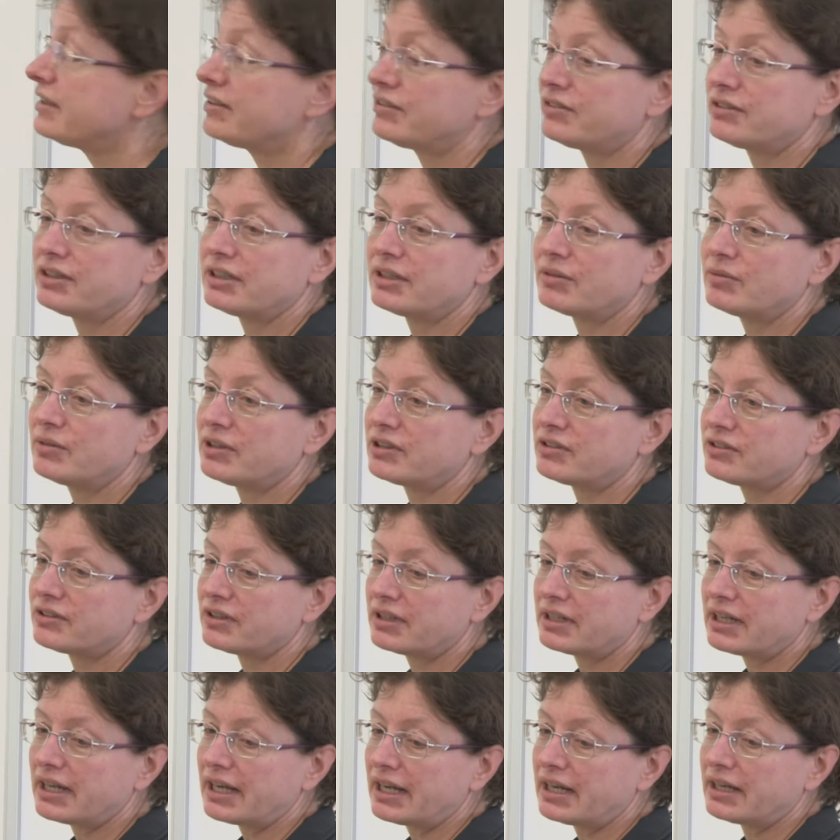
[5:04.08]
leaching, which
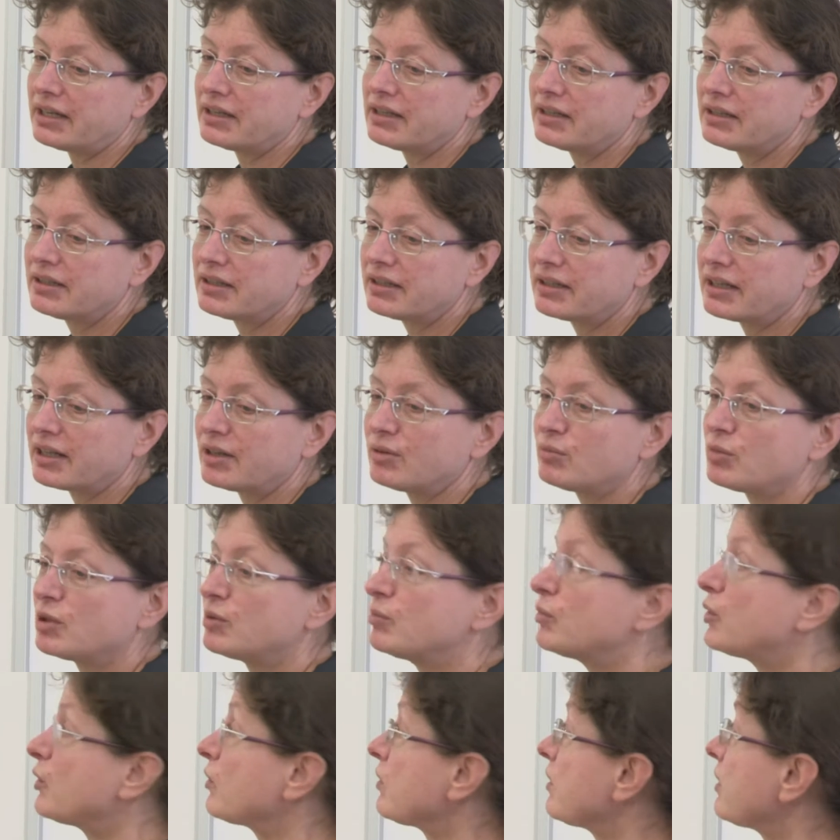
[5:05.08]
again can be
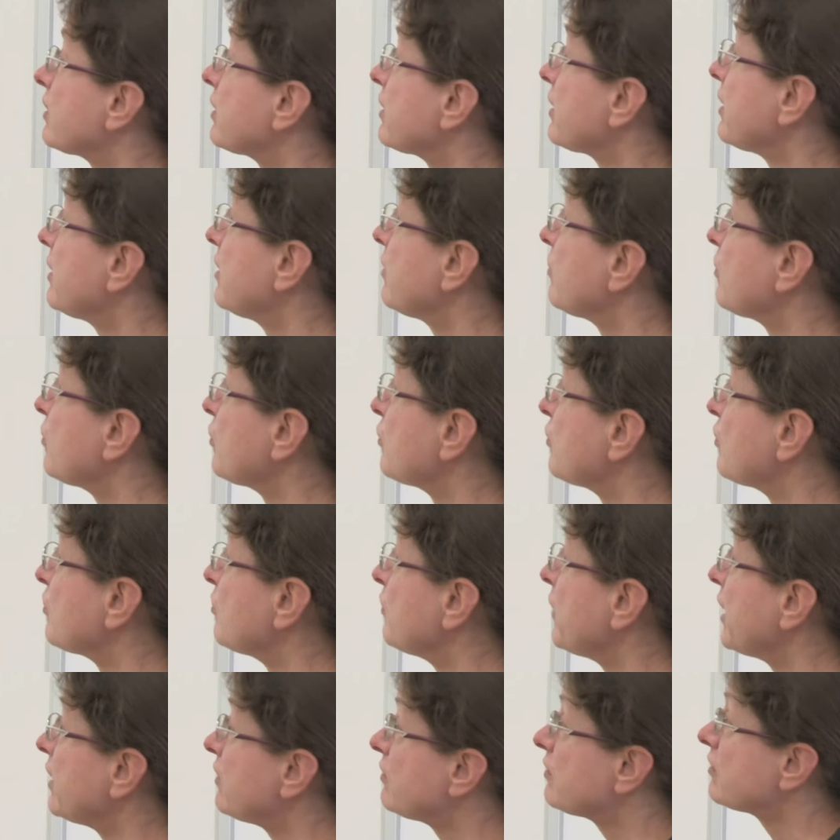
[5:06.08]
modelled and also
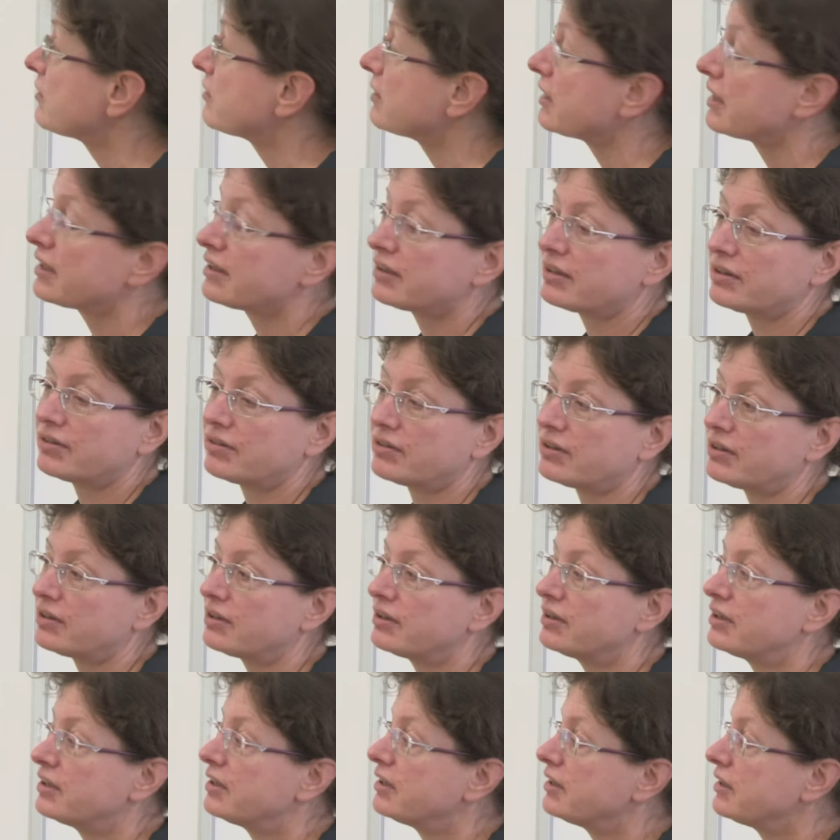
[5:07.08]
measured, and there are